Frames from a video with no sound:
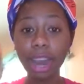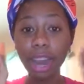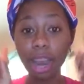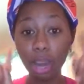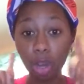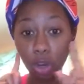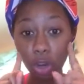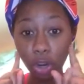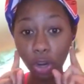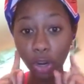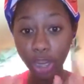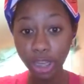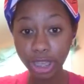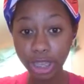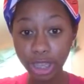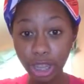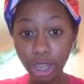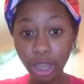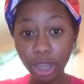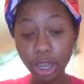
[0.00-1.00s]
and your
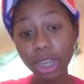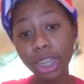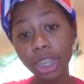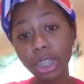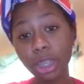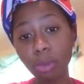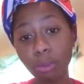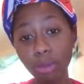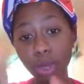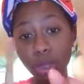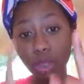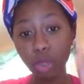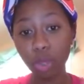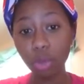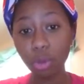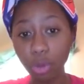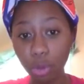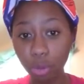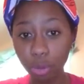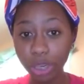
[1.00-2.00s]
concealer needs to be
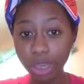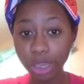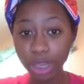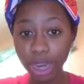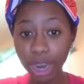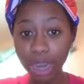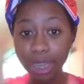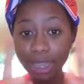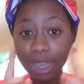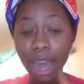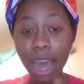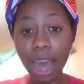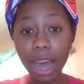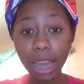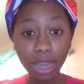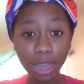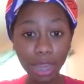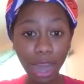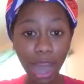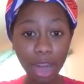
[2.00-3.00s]
2 to 3 shades
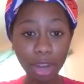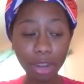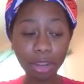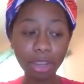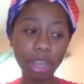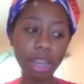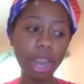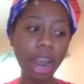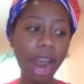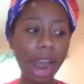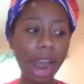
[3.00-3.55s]
lighter than your